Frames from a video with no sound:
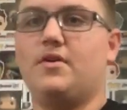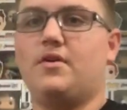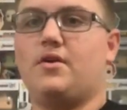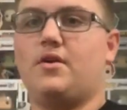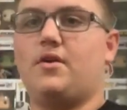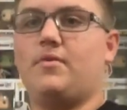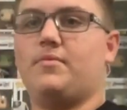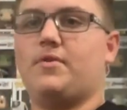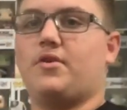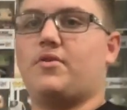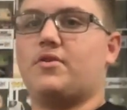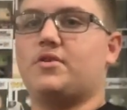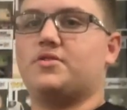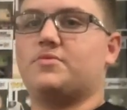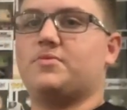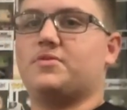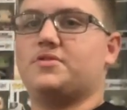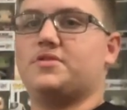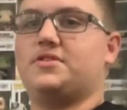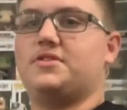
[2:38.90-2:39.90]
Oh, y'all aren't
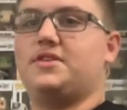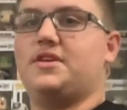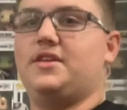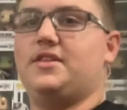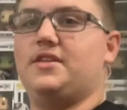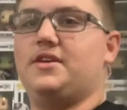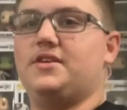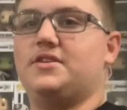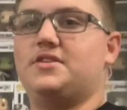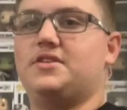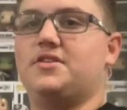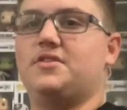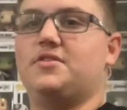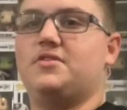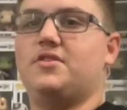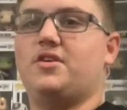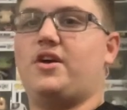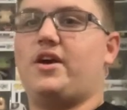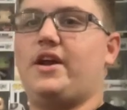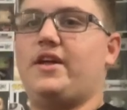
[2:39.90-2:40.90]
supposed to see these.
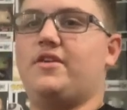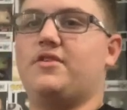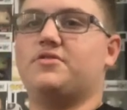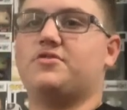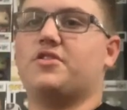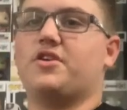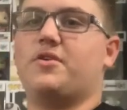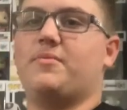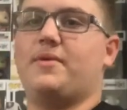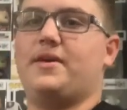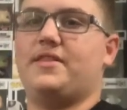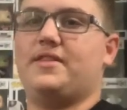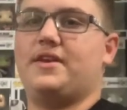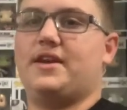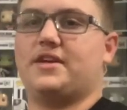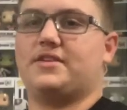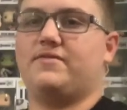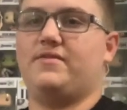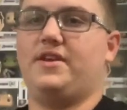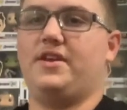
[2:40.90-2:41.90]
All right, those are going to be in the
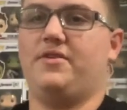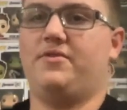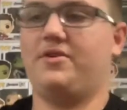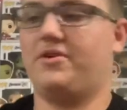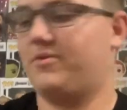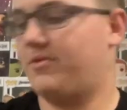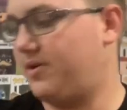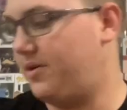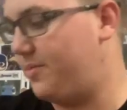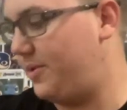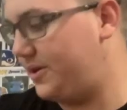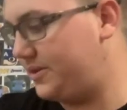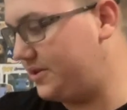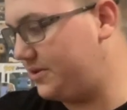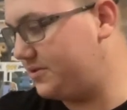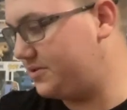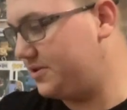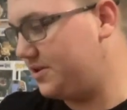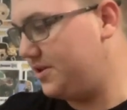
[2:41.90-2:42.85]
next video. Don't worry about those.